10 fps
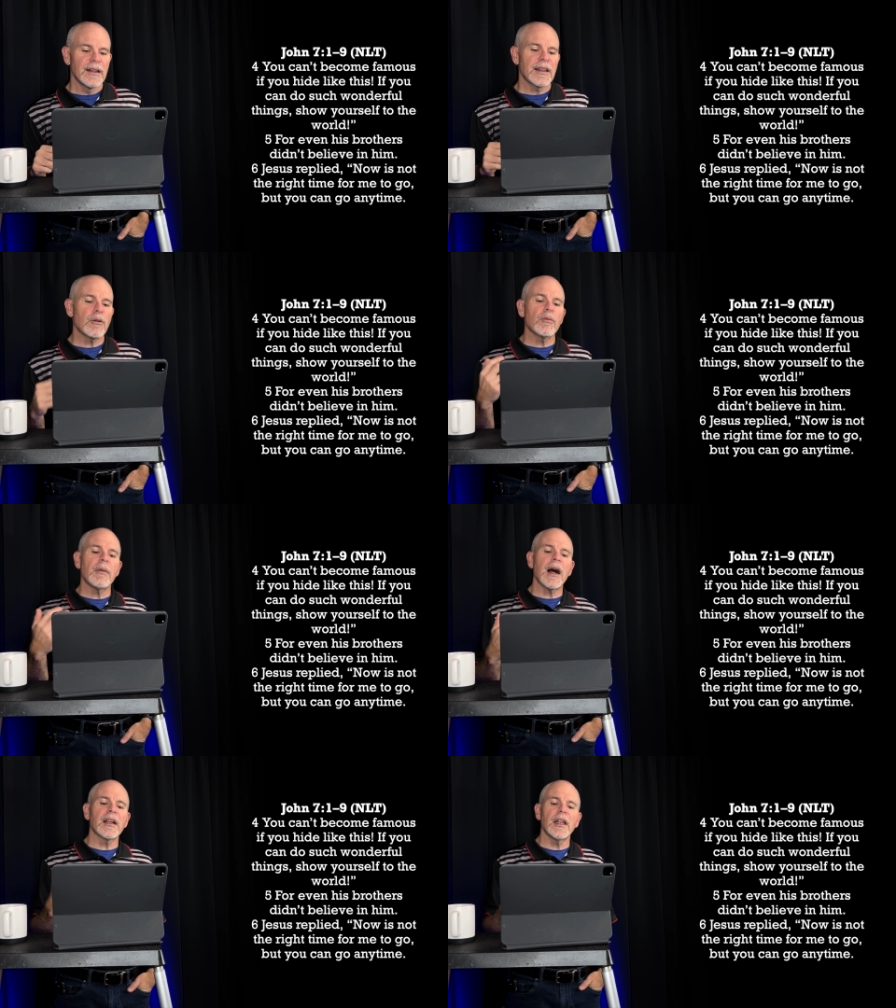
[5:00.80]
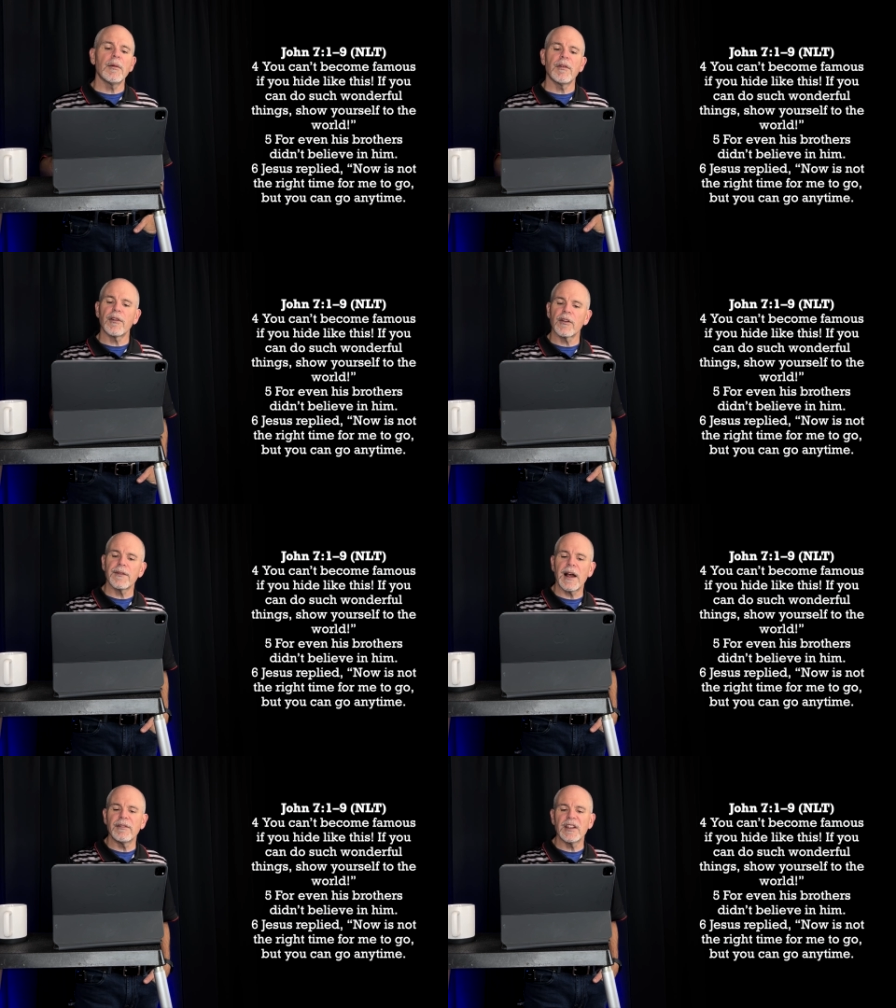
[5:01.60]
they were mocking him, and verse
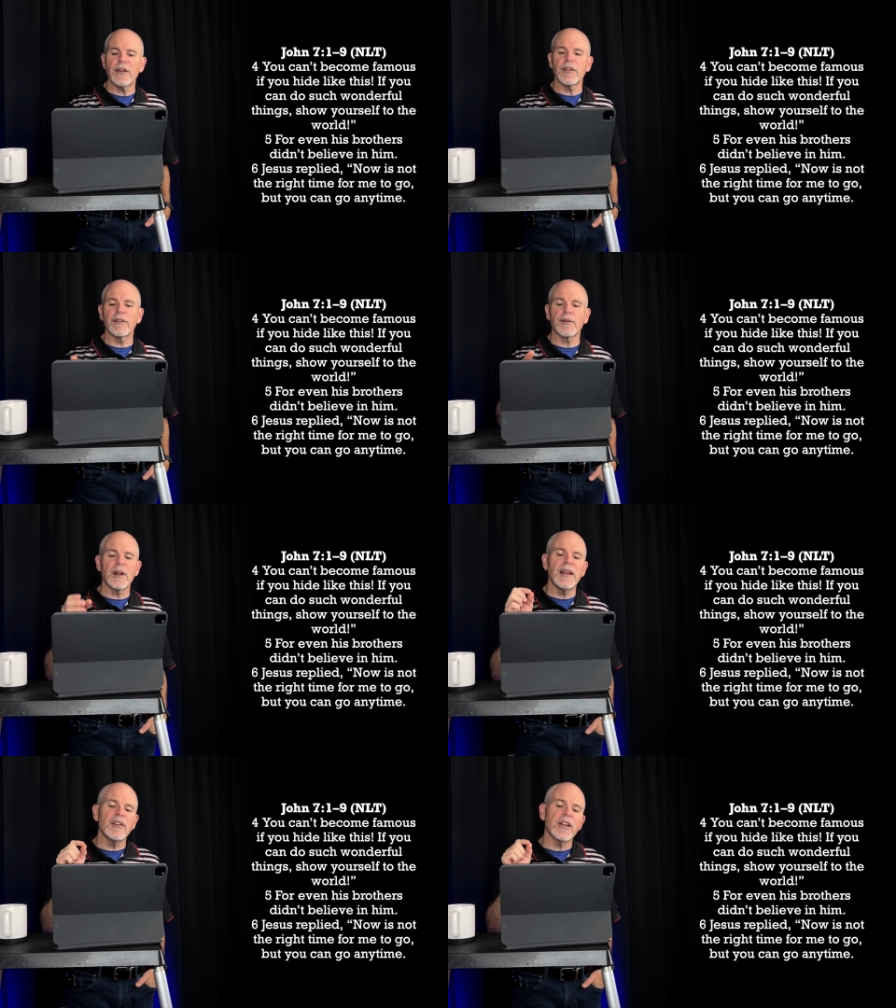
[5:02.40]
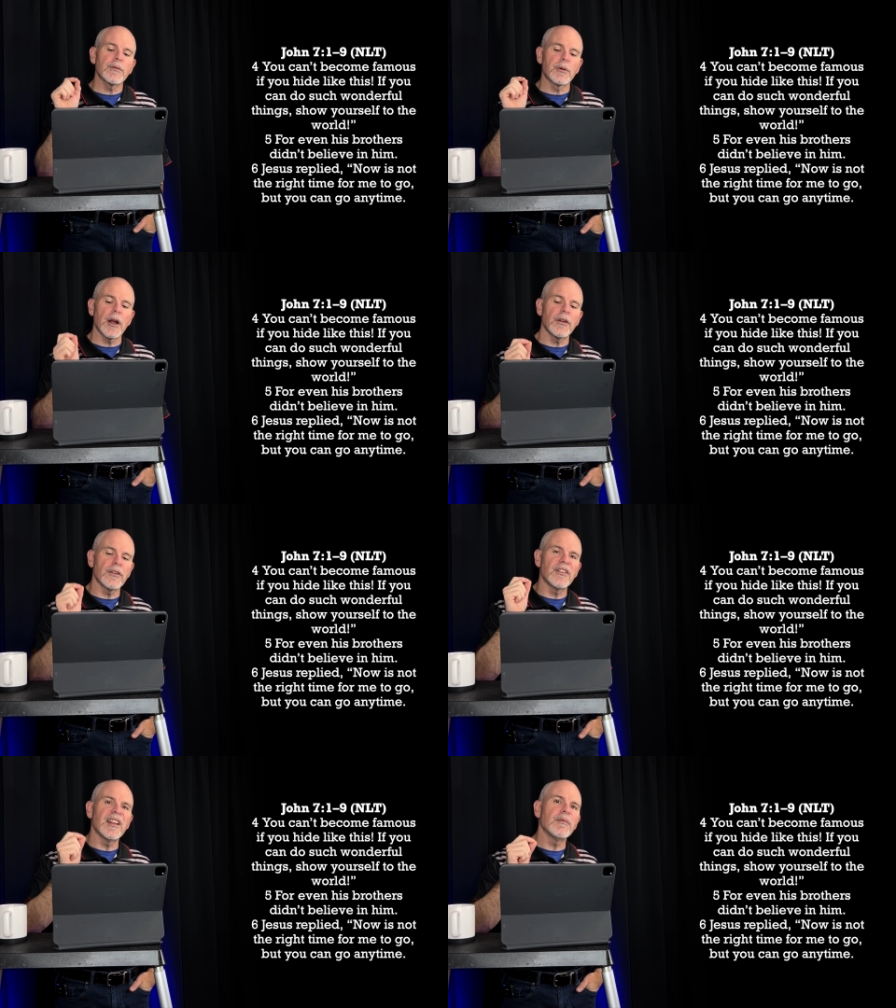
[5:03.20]
5 tells us, For even his
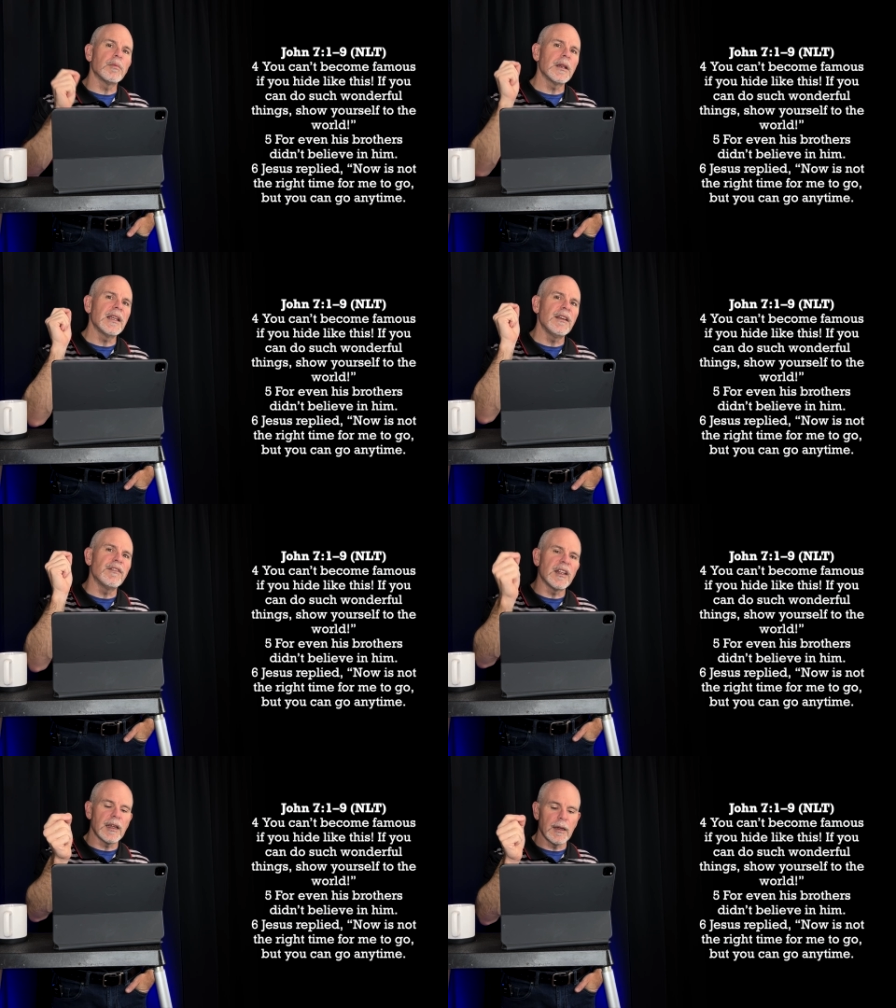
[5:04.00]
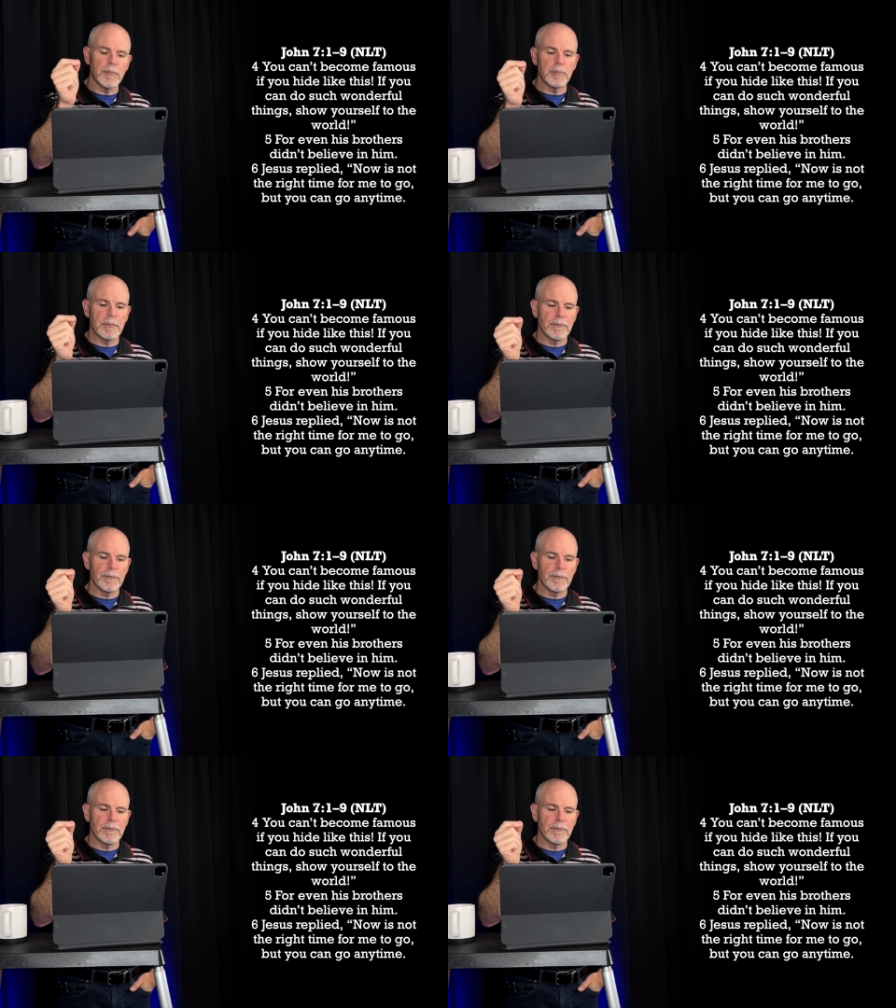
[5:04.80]
brothers didn't believe in him.